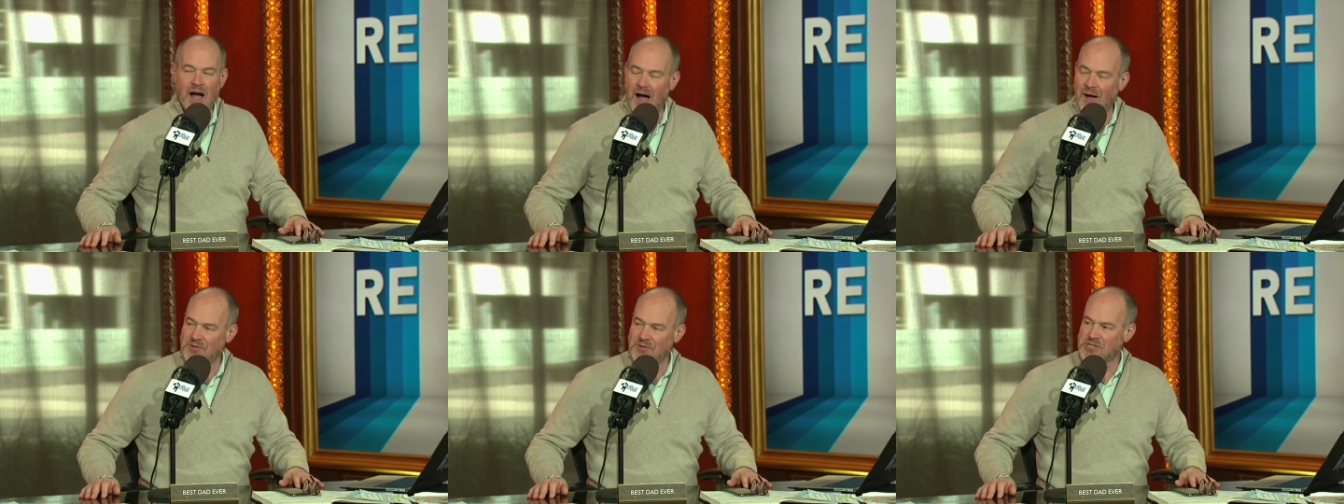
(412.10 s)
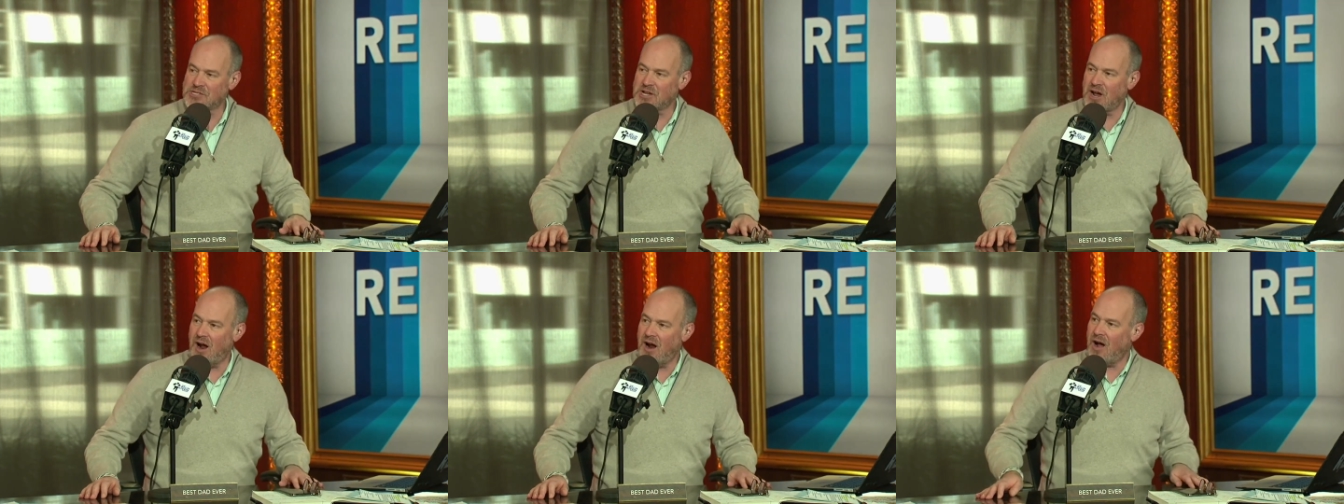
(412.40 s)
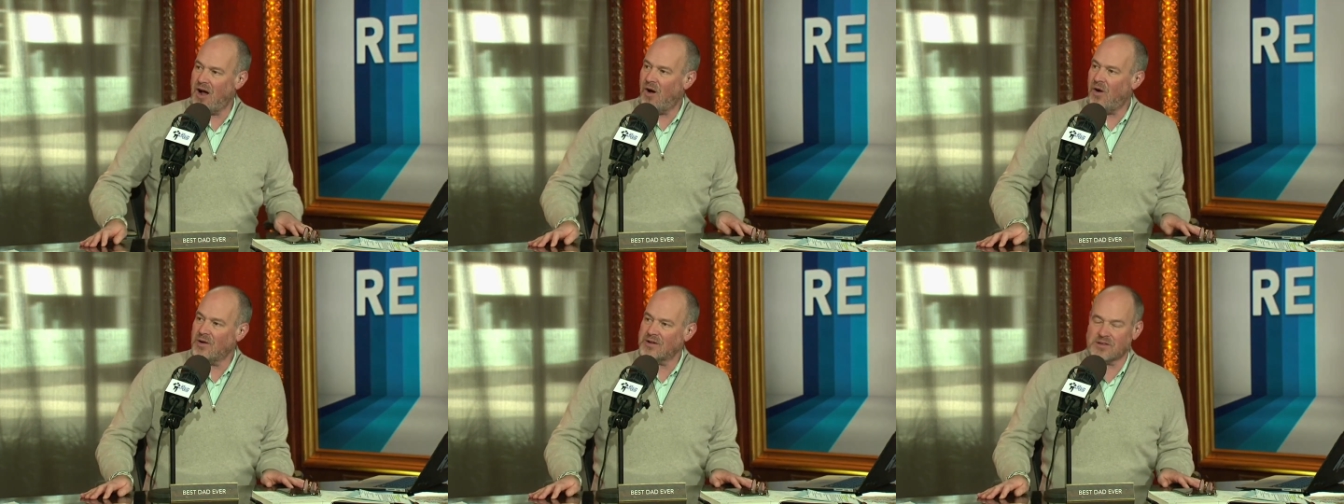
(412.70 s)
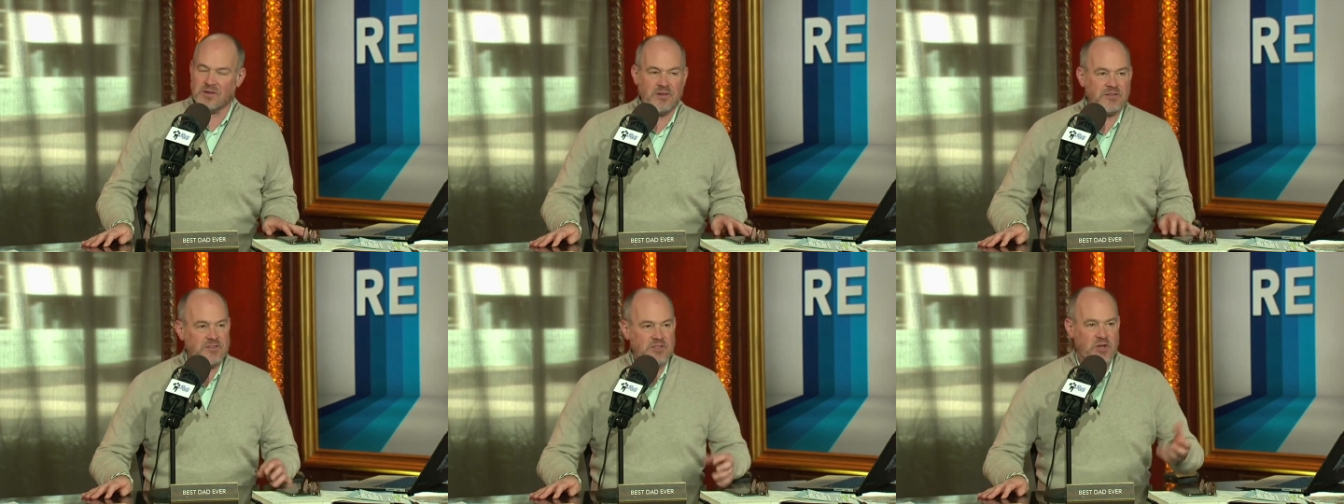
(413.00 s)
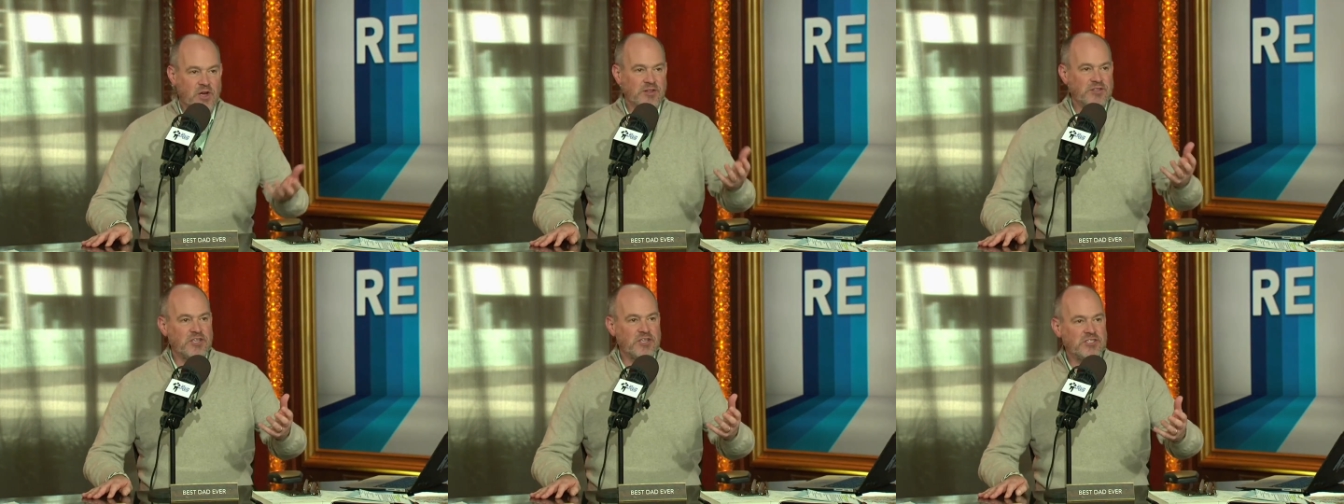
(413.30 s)
I'm sorry. Oh,
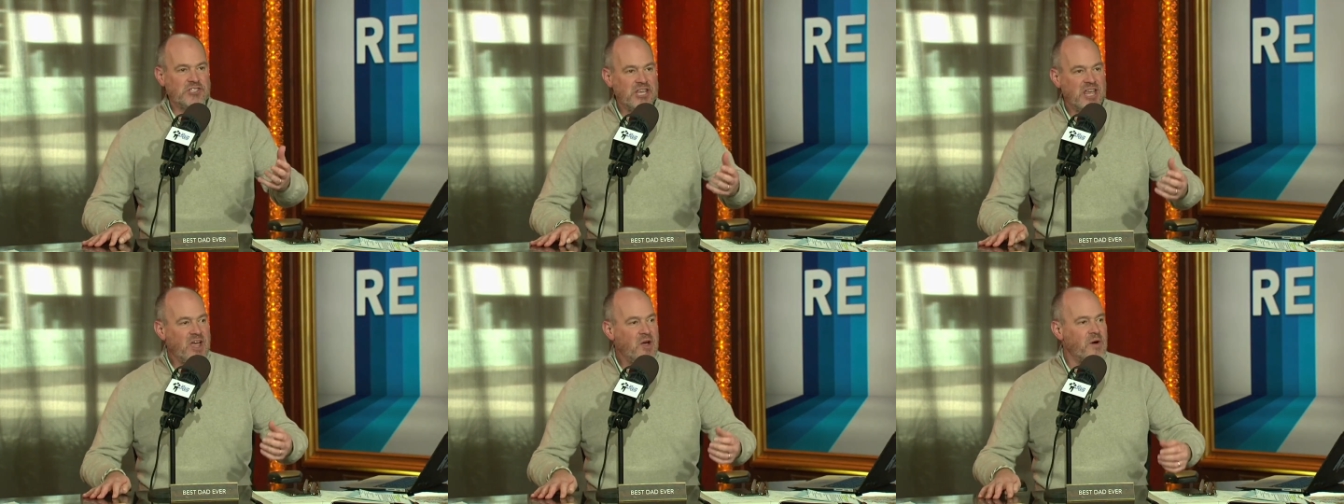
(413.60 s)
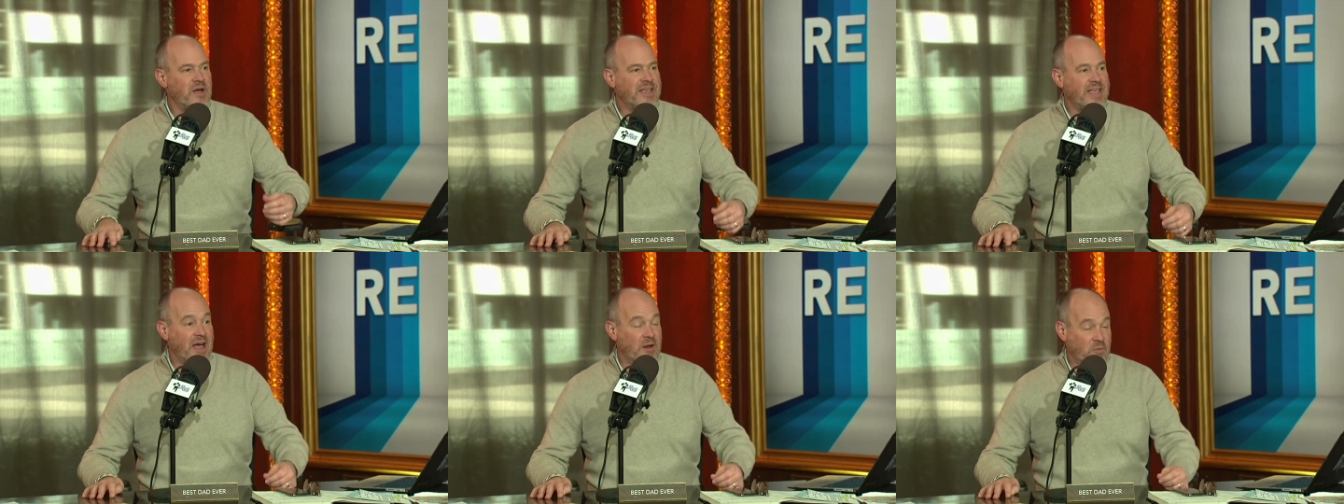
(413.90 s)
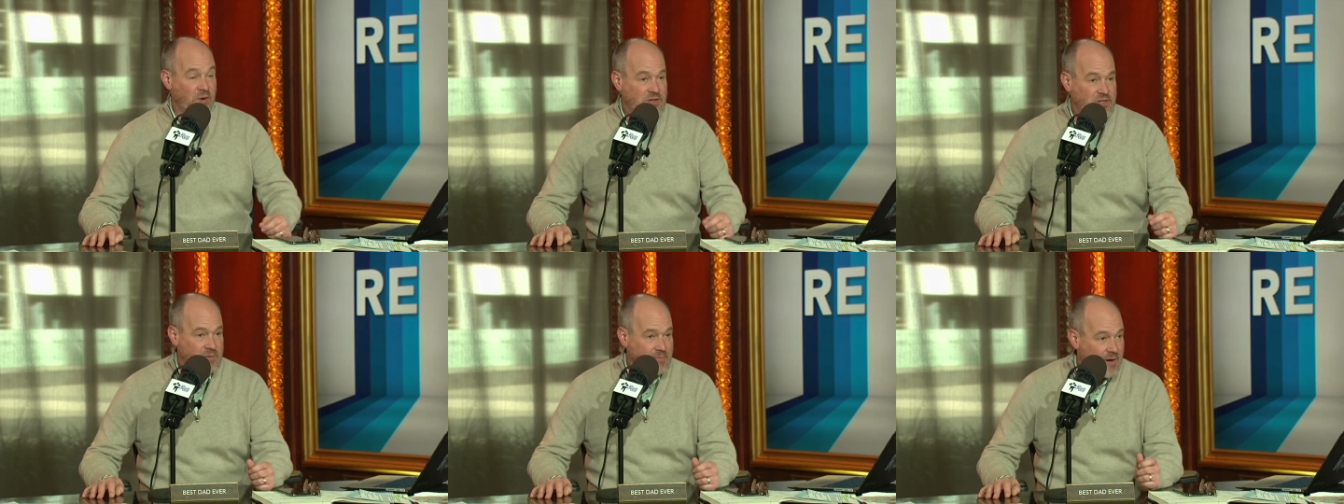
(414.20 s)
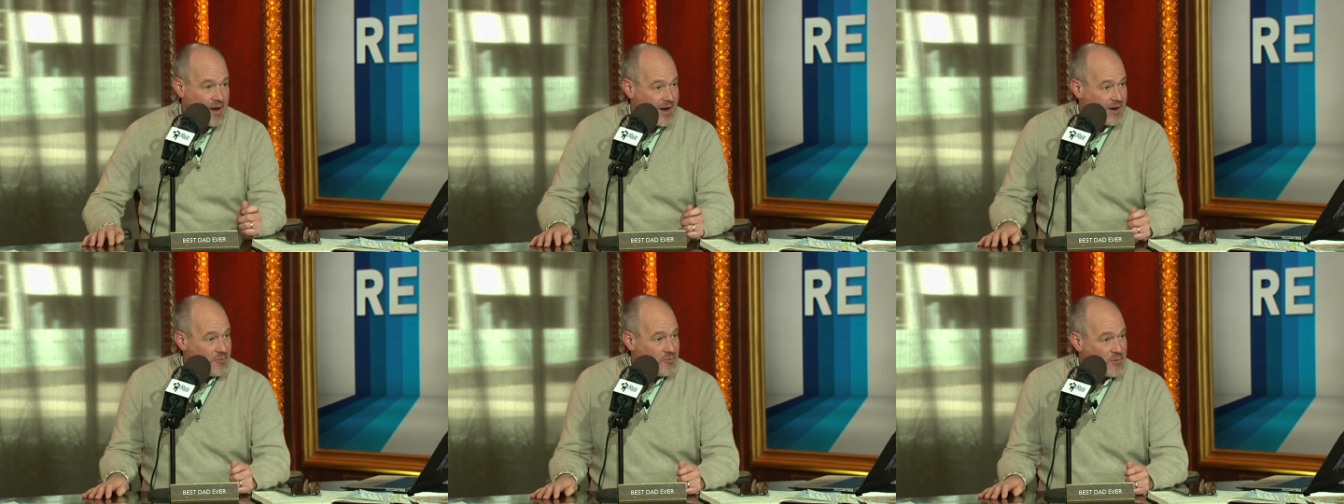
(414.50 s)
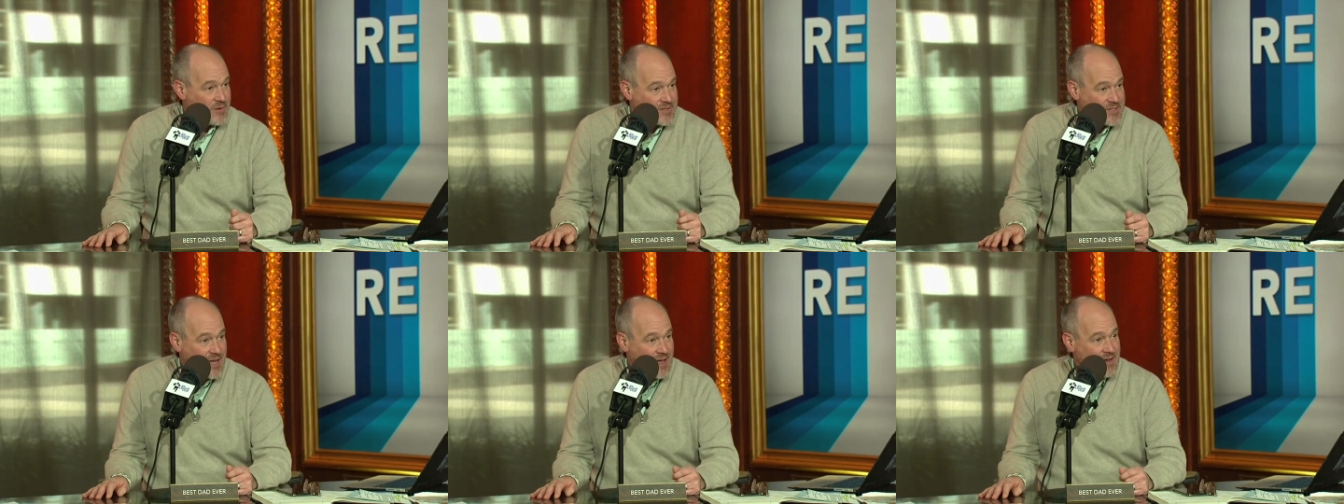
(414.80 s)
good to see you again. Would you mind if
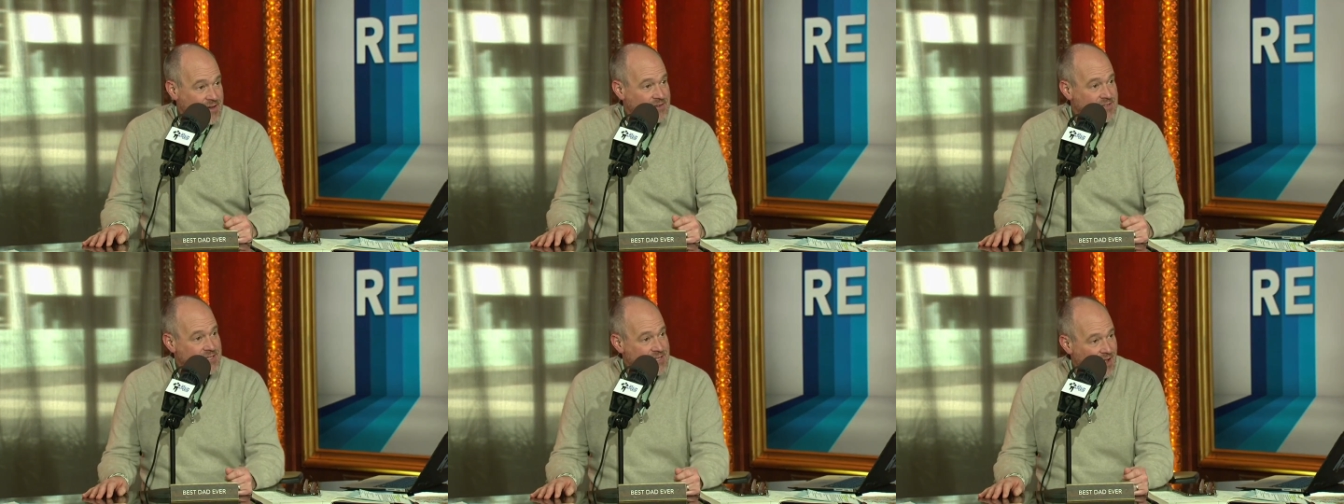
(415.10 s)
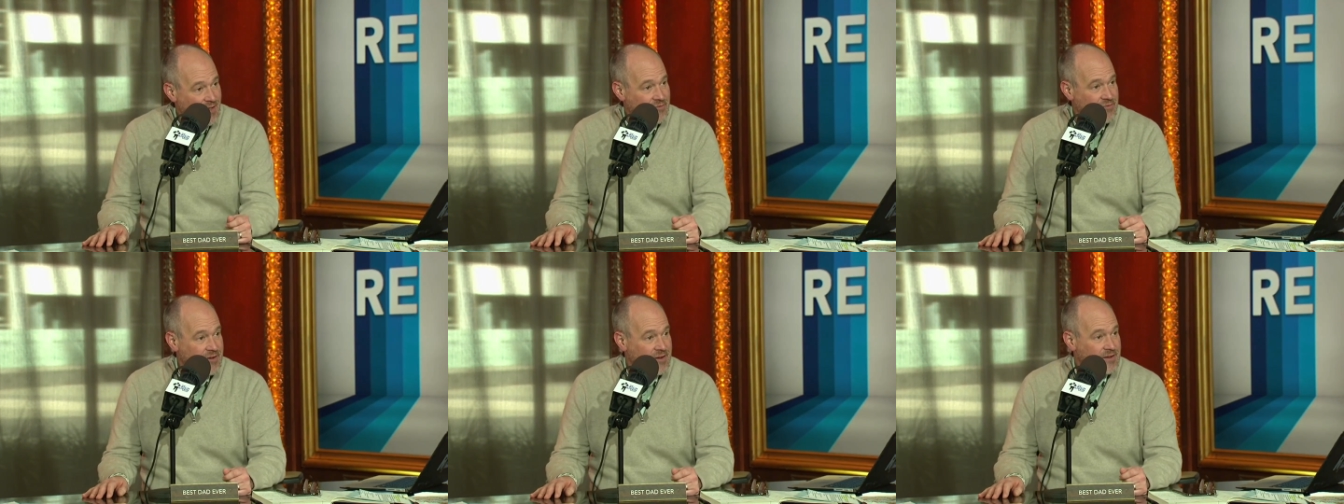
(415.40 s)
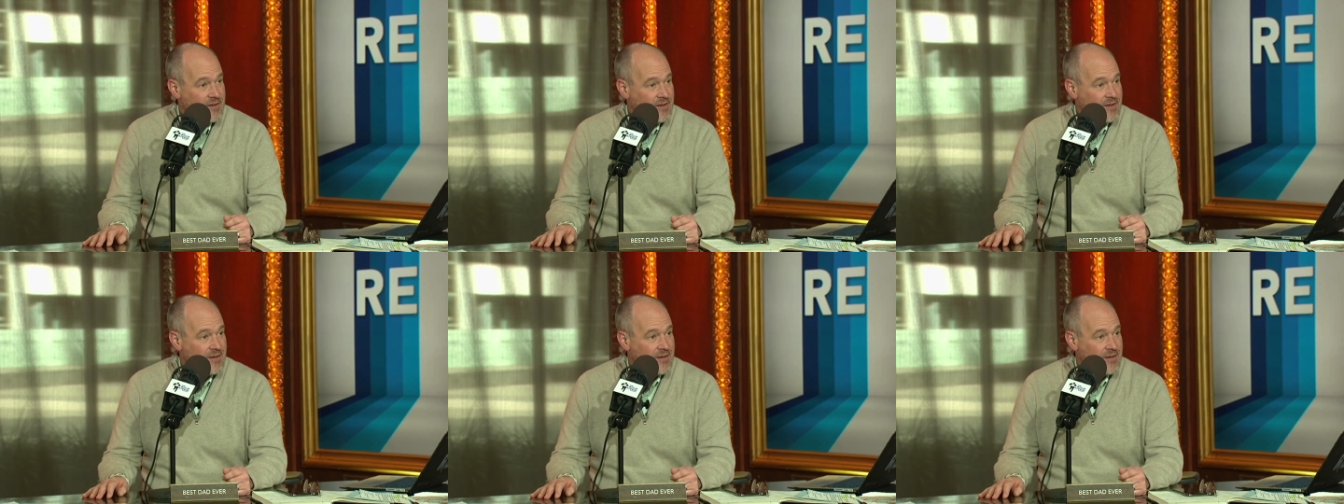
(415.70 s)
we take a selfie?